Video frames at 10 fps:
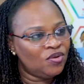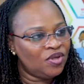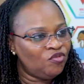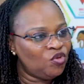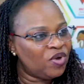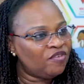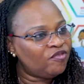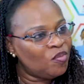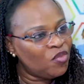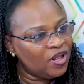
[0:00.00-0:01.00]
If you
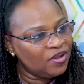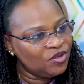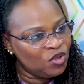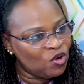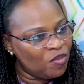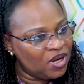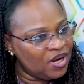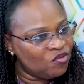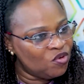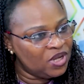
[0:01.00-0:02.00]
perform well, you become an
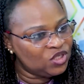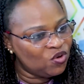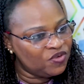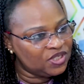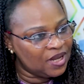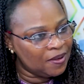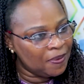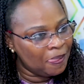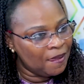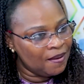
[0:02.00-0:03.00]
enrollment officer
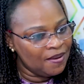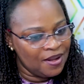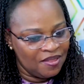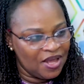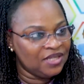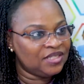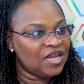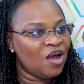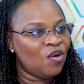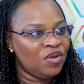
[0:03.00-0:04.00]
that is
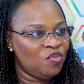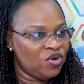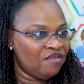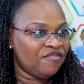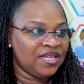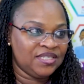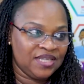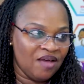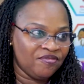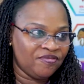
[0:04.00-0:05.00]
now a bona fide
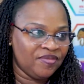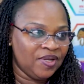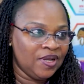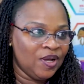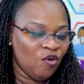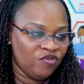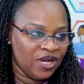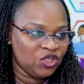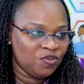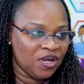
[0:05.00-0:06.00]
staff of
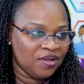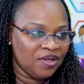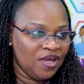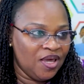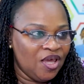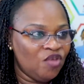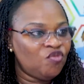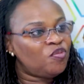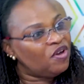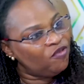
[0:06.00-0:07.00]
Lashma. If
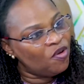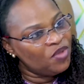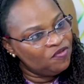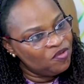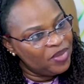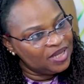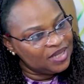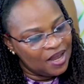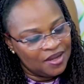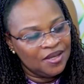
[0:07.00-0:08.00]
you perform even
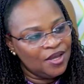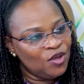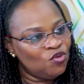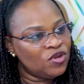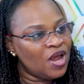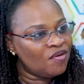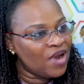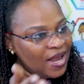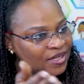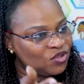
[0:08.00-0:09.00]
better, you now
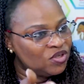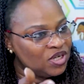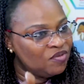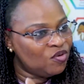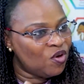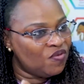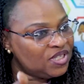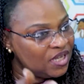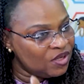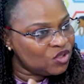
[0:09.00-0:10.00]
rise to the level
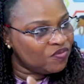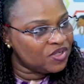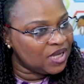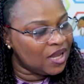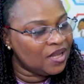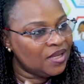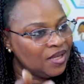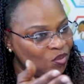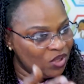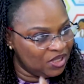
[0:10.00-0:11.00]
sales officer
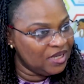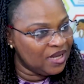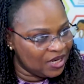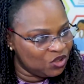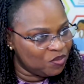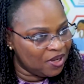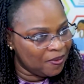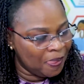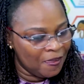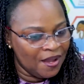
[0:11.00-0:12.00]
within Lashma.
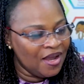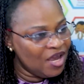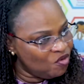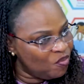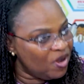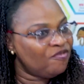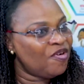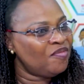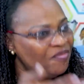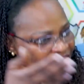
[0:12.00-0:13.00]
If you
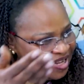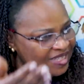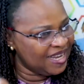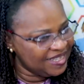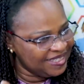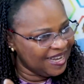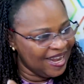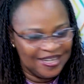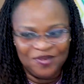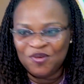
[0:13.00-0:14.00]
perform
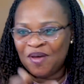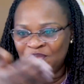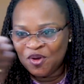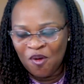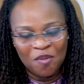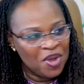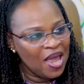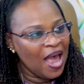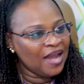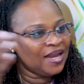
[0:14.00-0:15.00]
fantastically, you can become
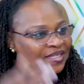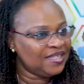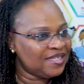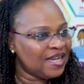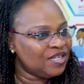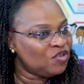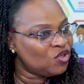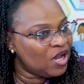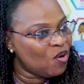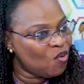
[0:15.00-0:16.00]
an assistant
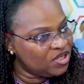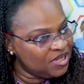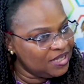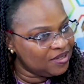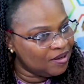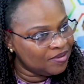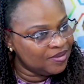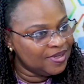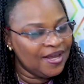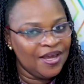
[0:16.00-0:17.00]
divisional coordinator.
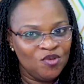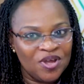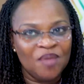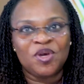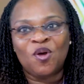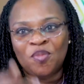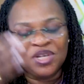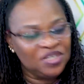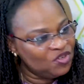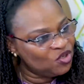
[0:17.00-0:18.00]
You can become
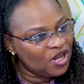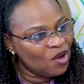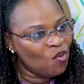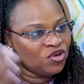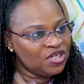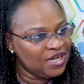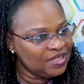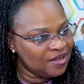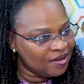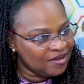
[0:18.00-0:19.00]
a divisional
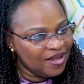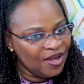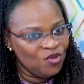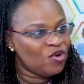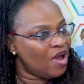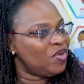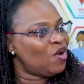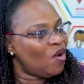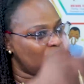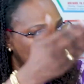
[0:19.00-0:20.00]
coordinator. You can
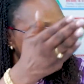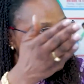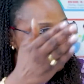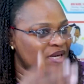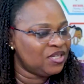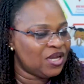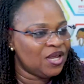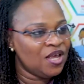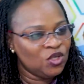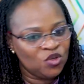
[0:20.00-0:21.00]
become a sales manager.
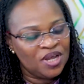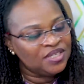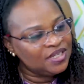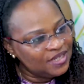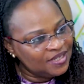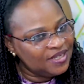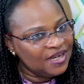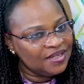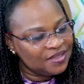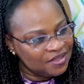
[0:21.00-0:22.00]
So there's a
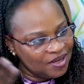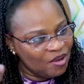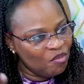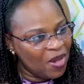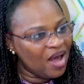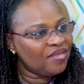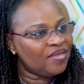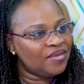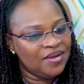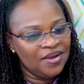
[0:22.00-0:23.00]
distinct
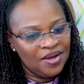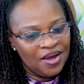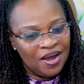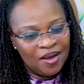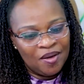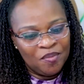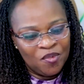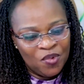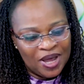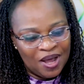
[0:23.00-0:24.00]
path.
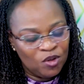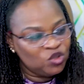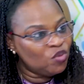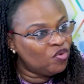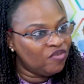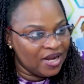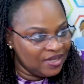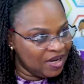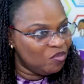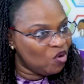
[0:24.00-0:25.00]
We are also
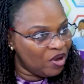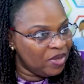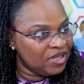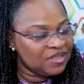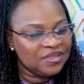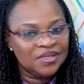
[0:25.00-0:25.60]
providing employment.